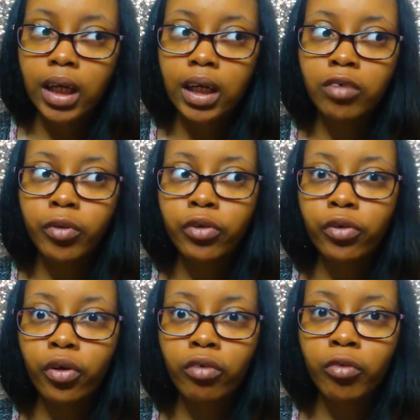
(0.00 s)
He could have been
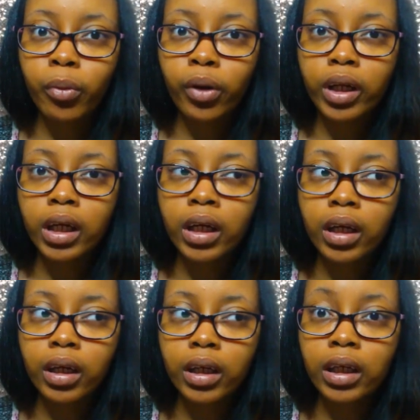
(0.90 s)
thrown overboard
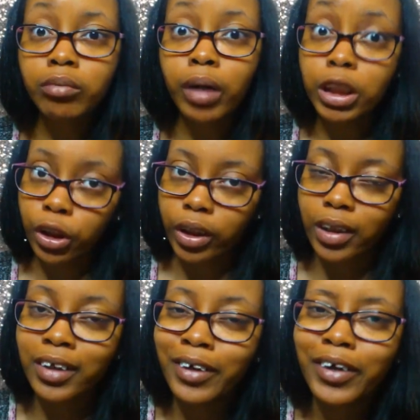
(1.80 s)
and eaten by a shark.
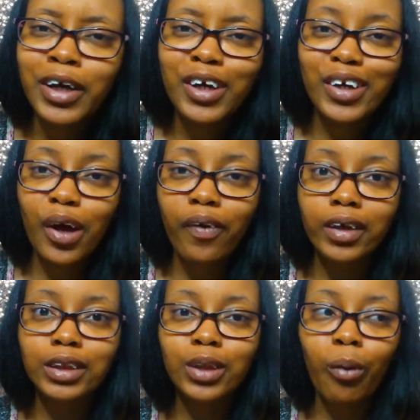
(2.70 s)
You know,
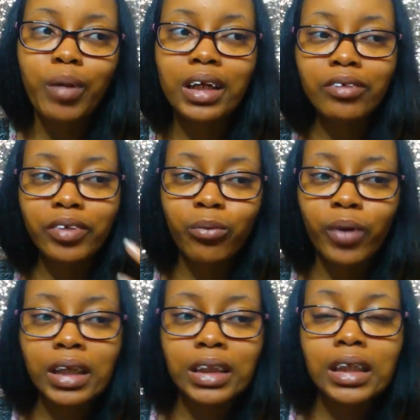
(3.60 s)
there are so many different
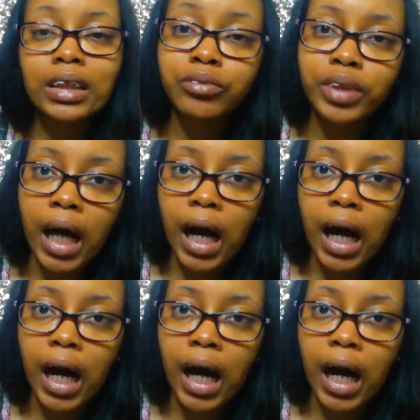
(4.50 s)
ways he could have